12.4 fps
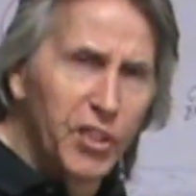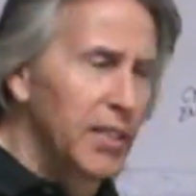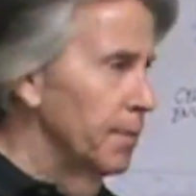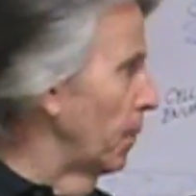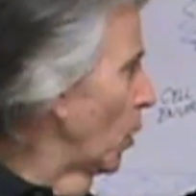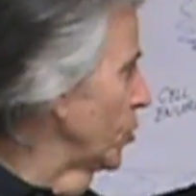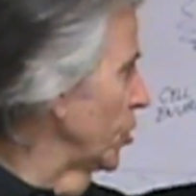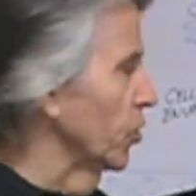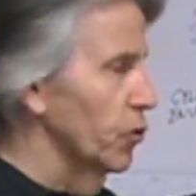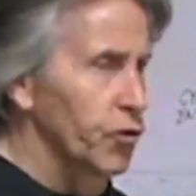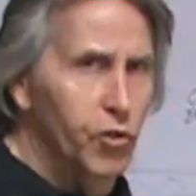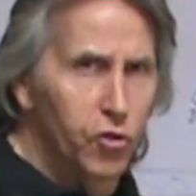the
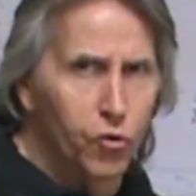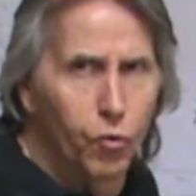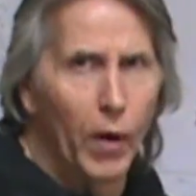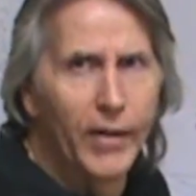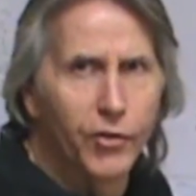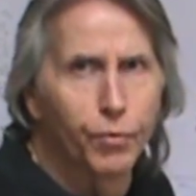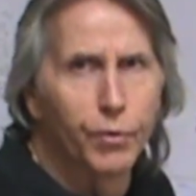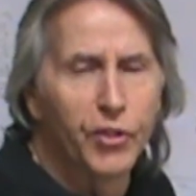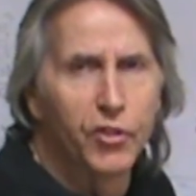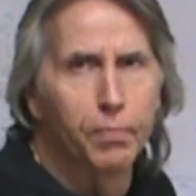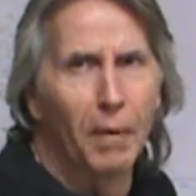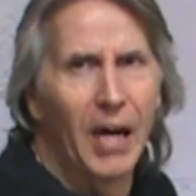emotional stress
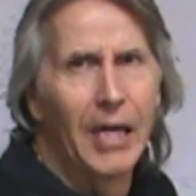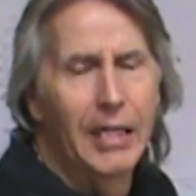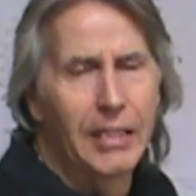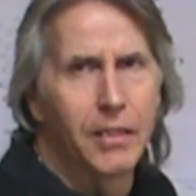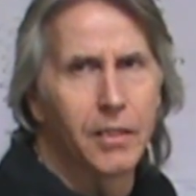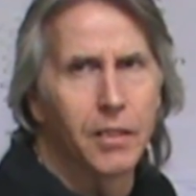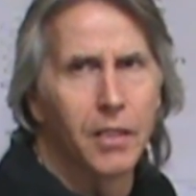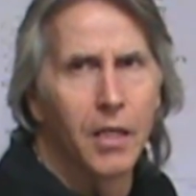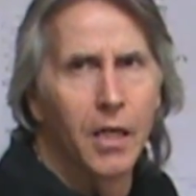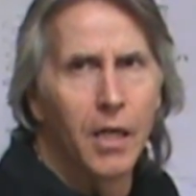response.